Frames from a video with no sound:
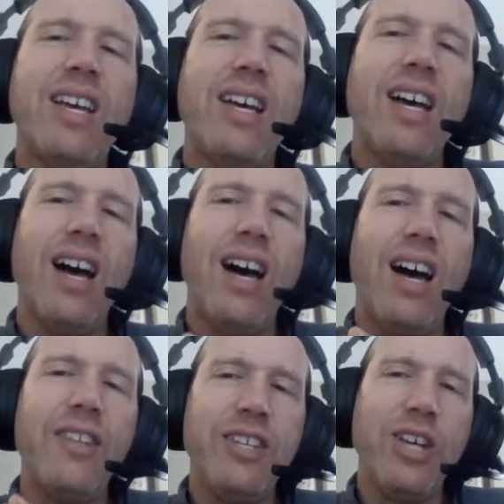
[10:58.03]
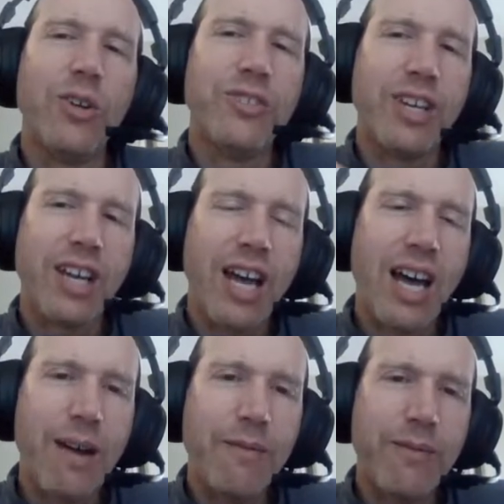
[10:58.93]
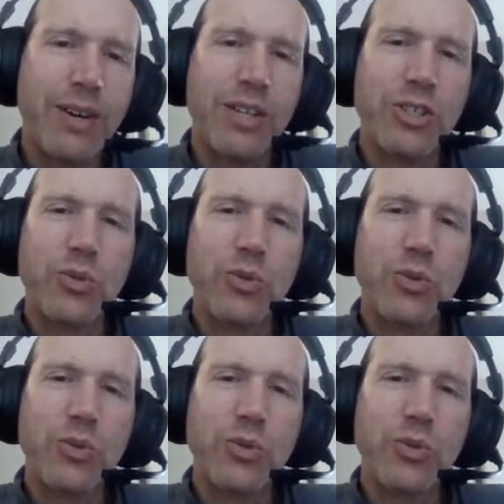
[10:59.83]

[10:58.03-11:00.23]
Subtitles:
the Yalta Conference